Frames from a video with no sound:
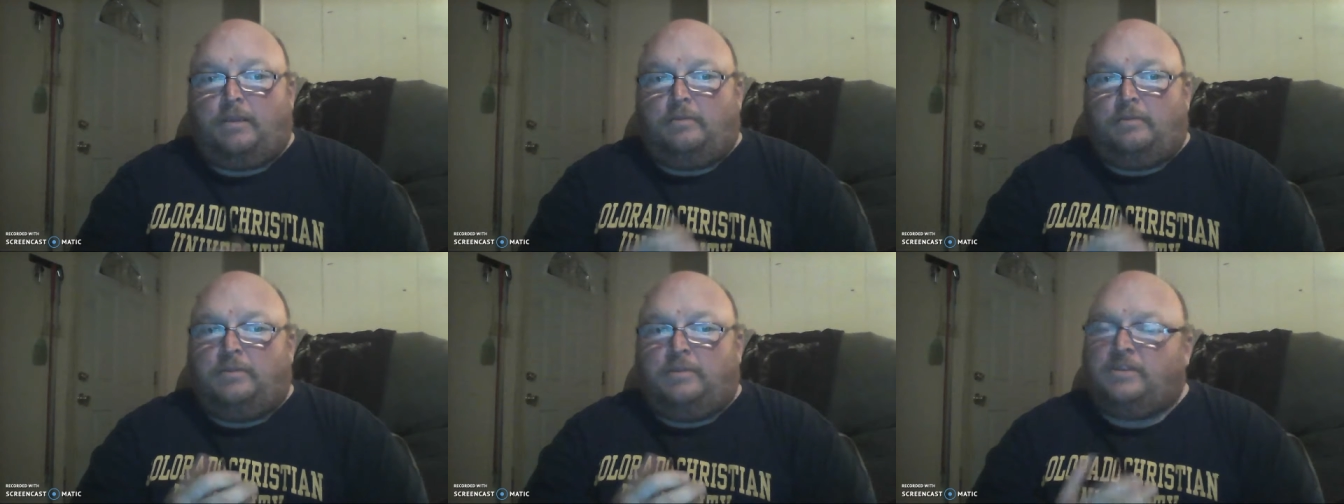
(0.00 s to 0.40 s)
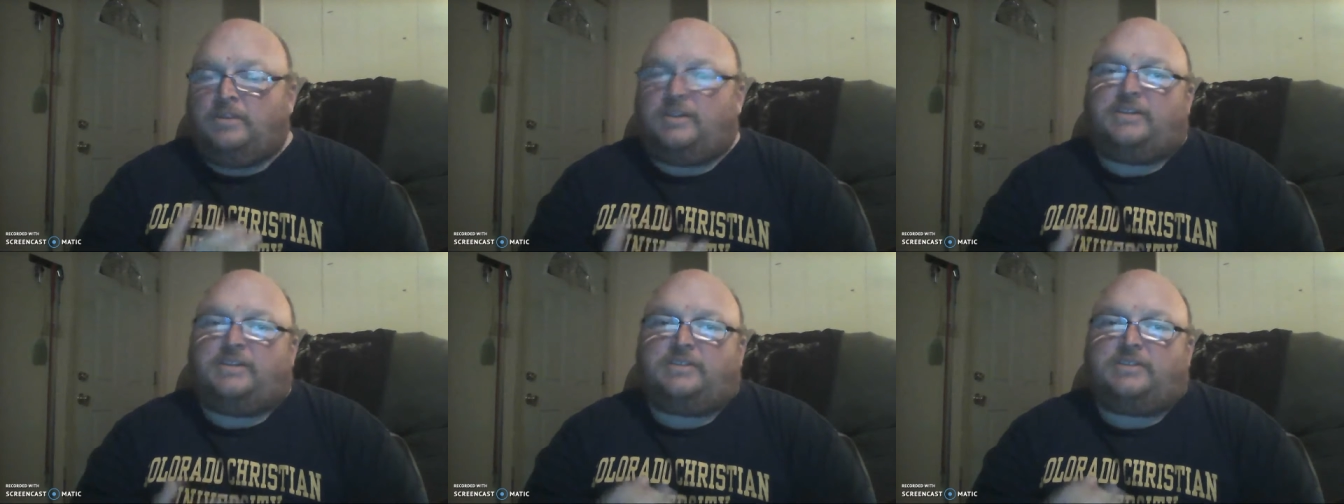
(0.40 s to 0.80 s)
But
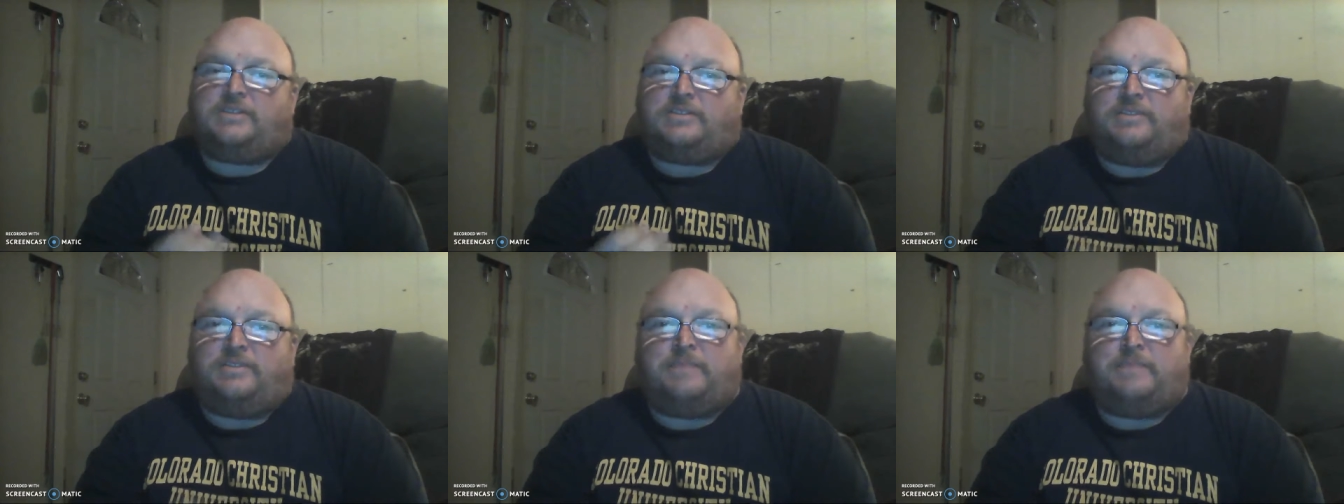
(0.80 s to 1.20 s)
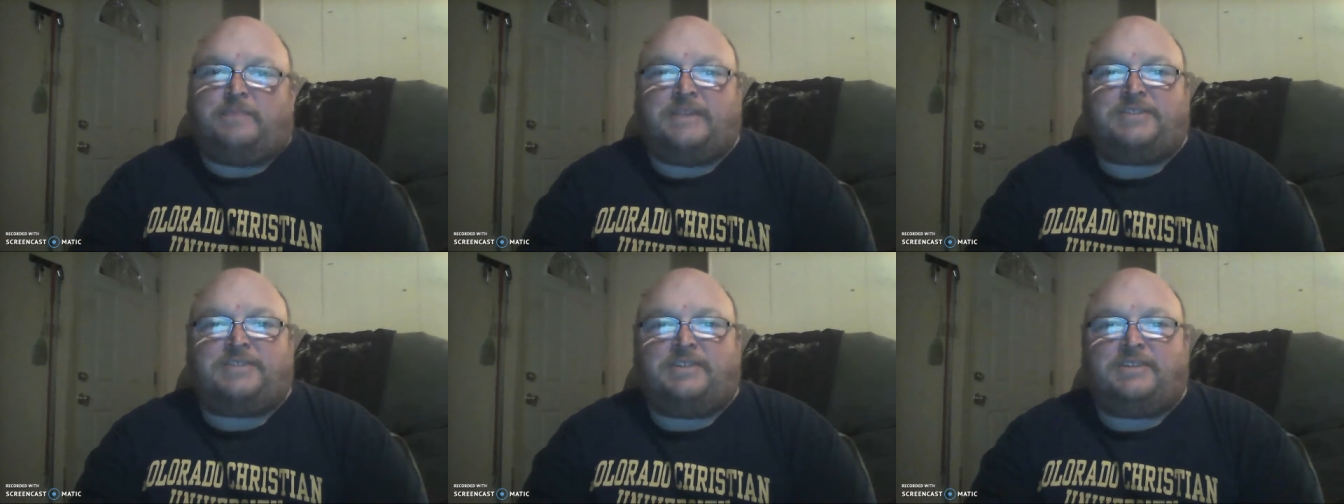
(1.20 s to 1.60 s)
it's a
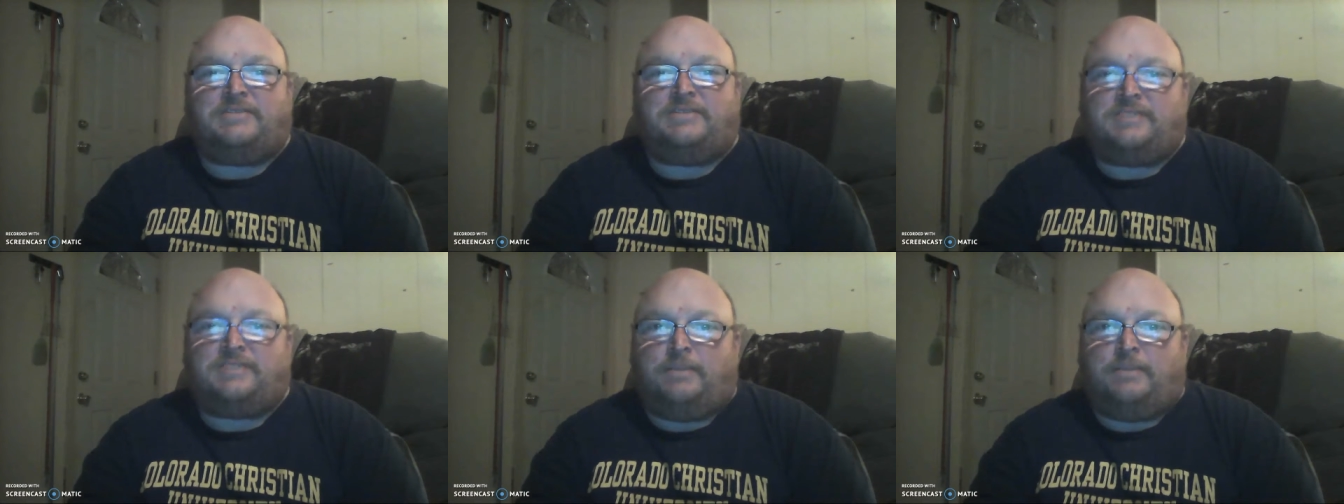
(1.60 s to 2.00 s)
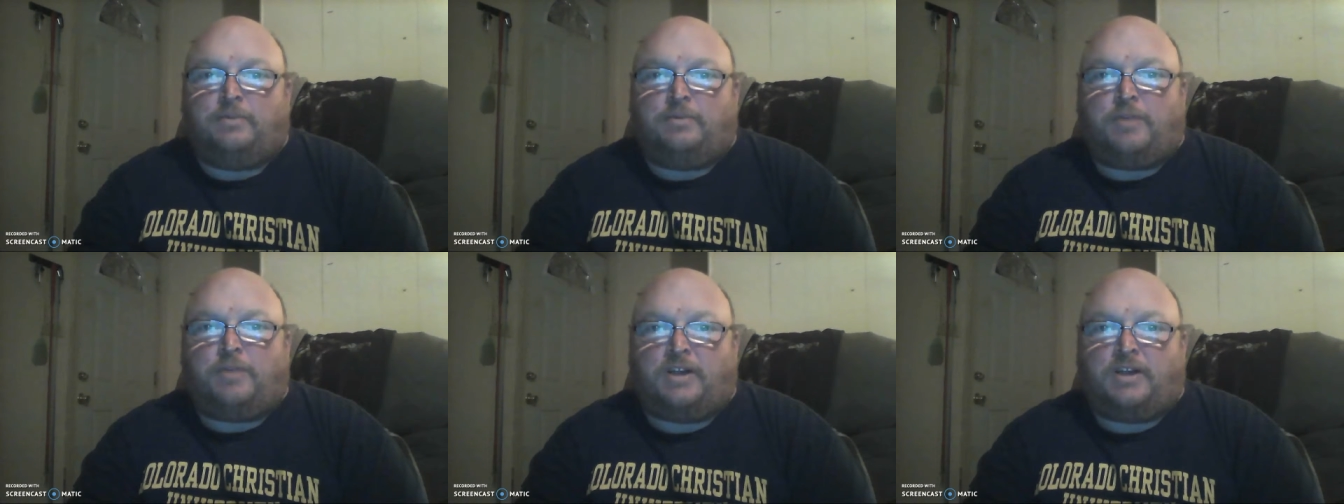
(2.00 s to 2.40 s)
basic, simple
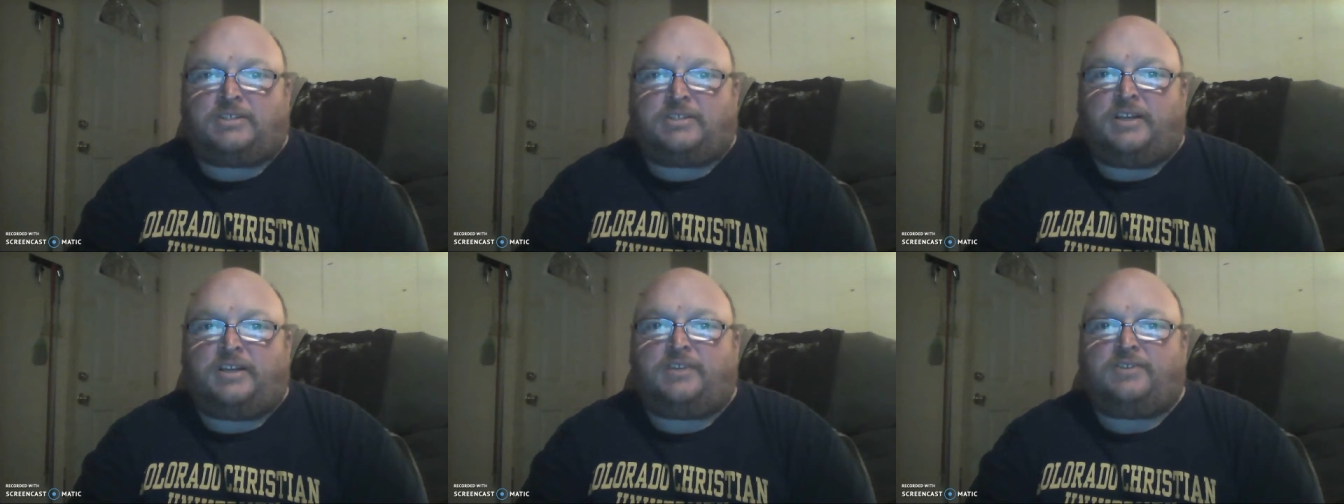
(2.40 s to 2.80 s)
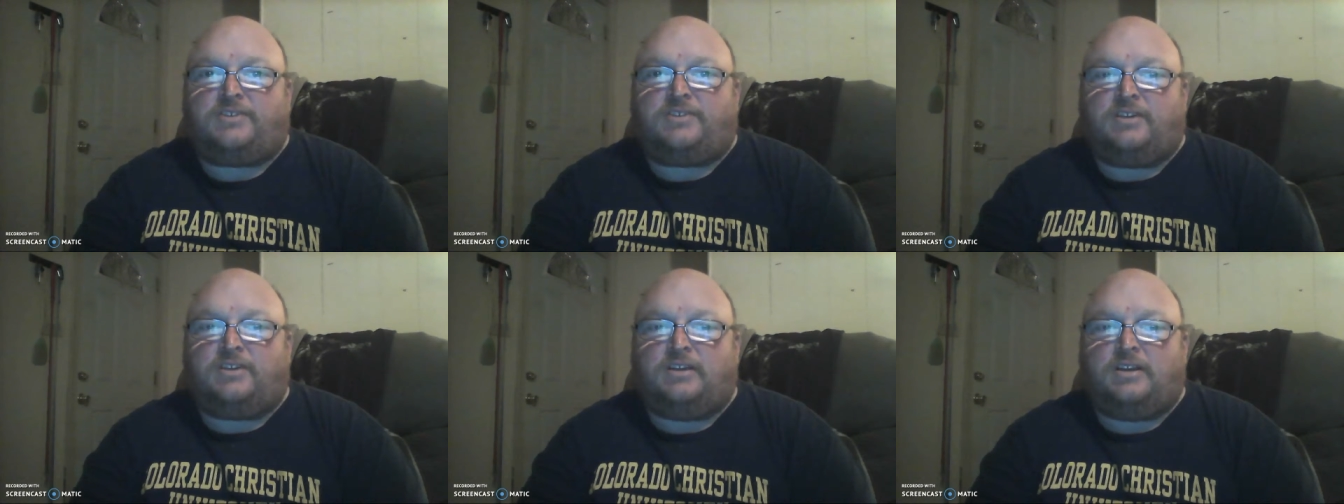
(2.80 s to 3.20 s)
process
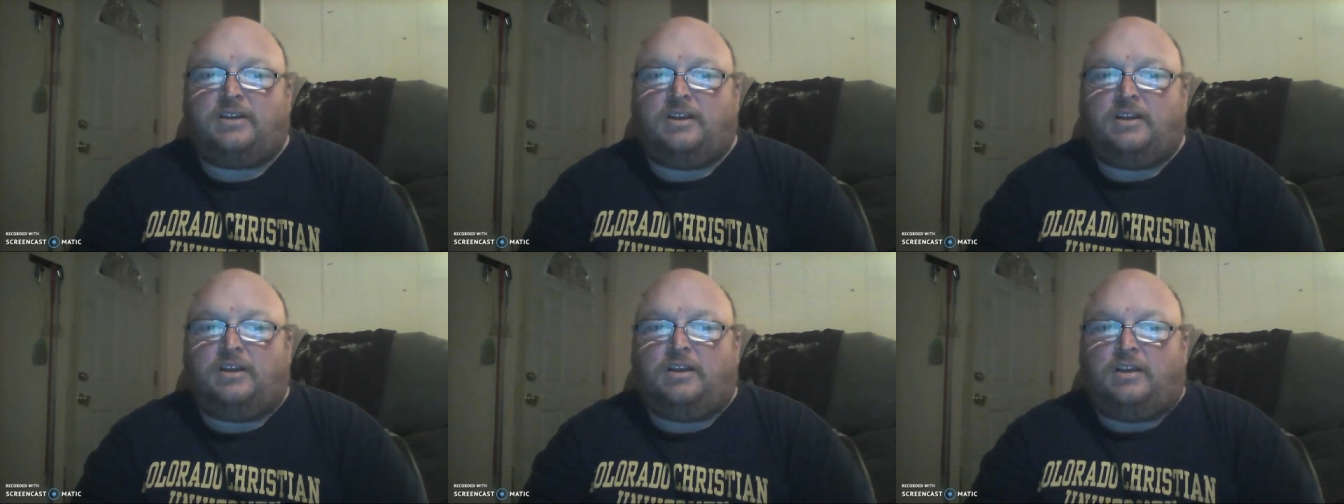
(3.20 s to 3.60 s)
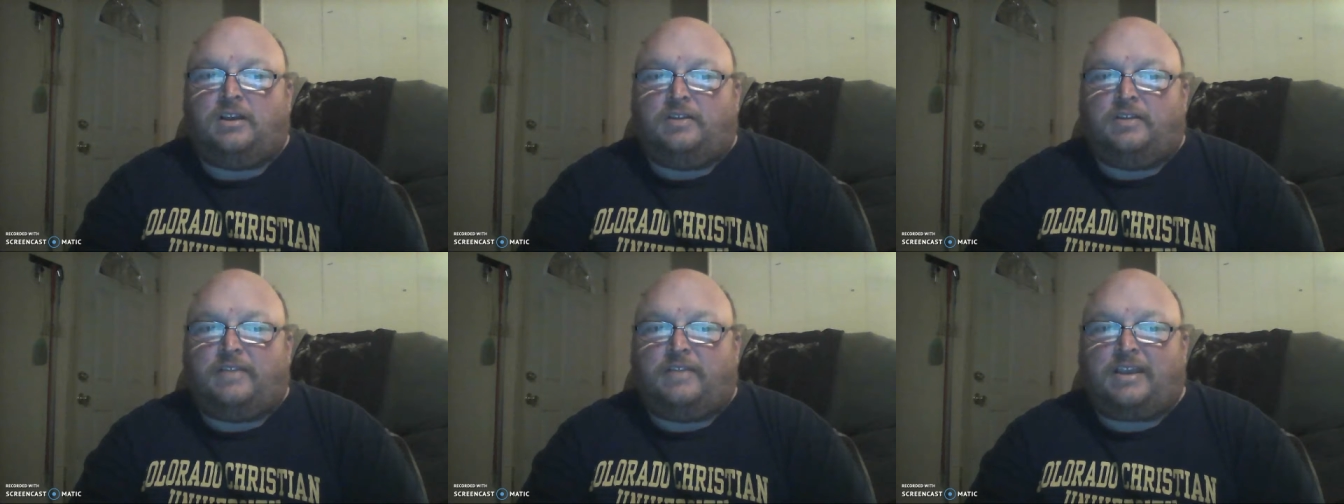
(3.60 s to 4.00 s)

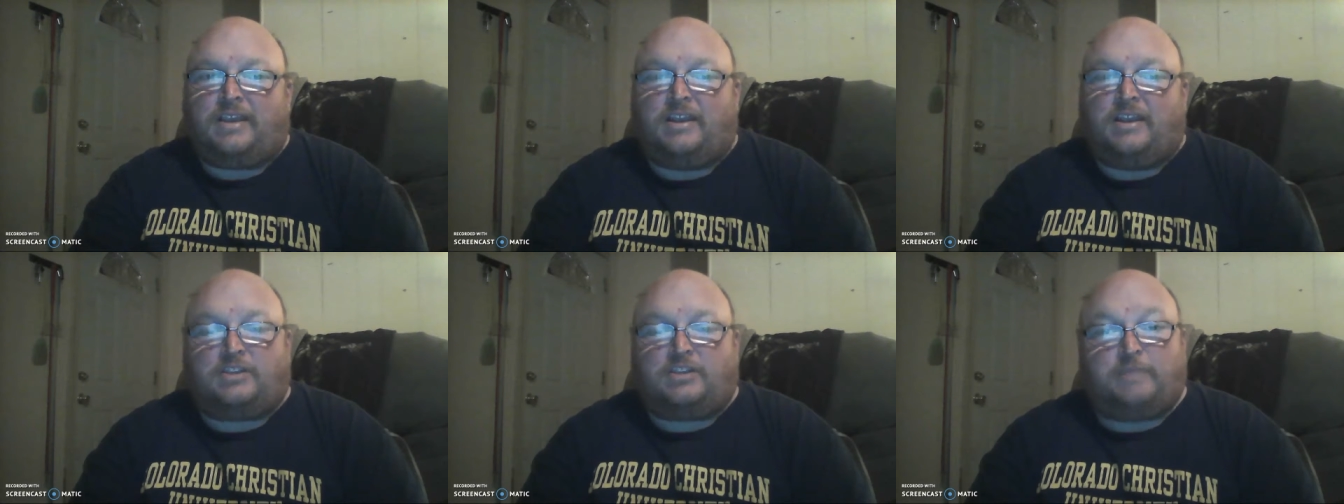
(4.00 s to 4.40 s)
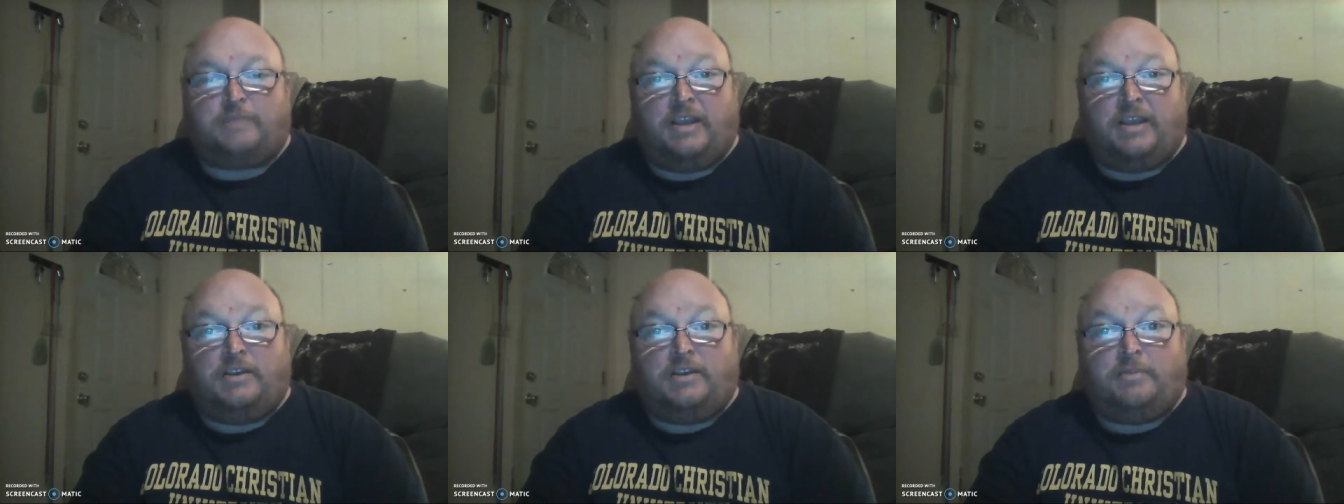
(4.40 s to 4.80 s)
that can
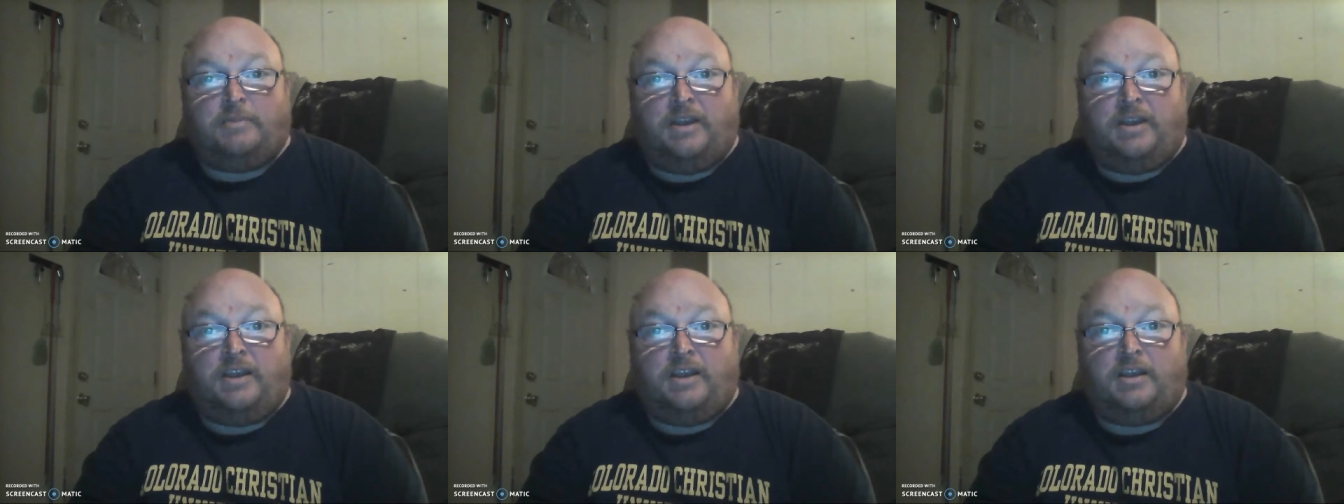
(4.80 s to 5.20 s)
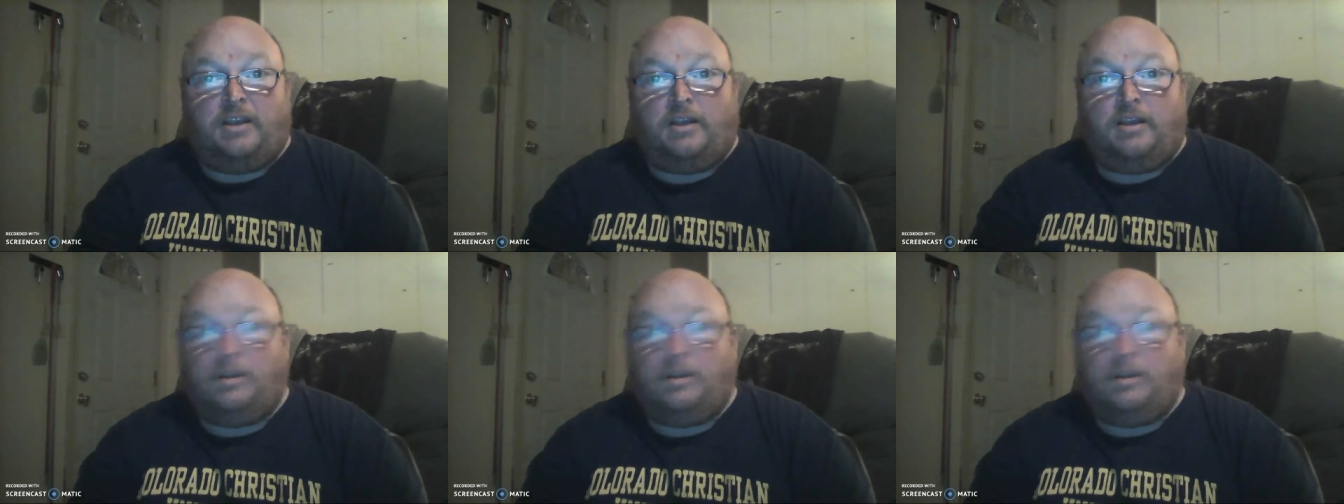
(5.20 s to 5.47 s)
expand your media.